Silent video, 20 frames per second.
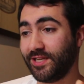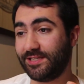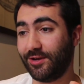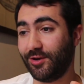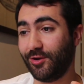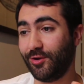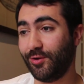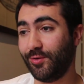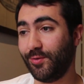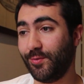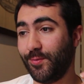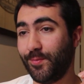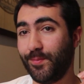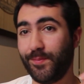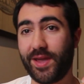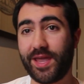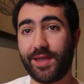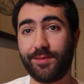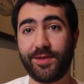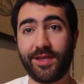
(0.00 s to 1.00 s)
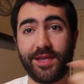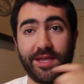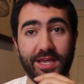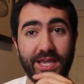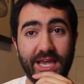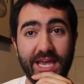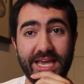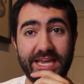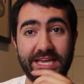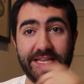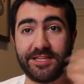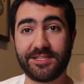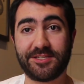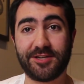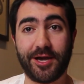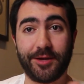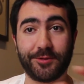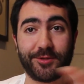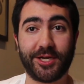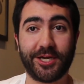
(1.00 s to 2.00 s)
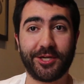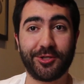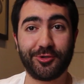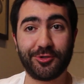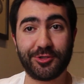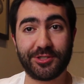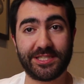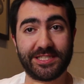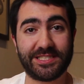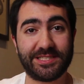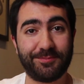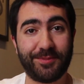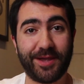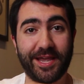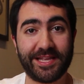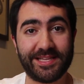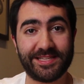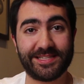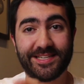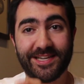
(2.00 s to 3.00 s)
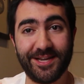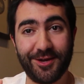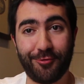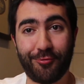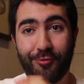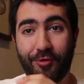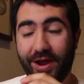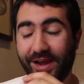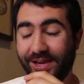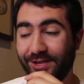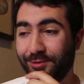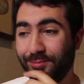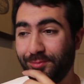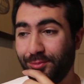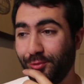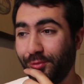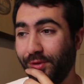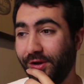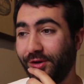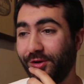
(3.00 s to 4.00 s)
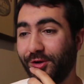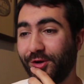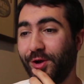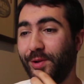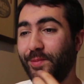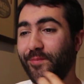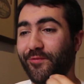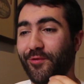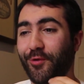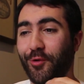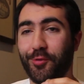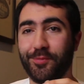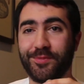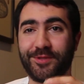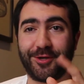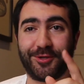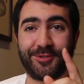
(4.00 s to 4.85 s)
So maybe in the time that I'd usually spend writing on blu-ray.com forums,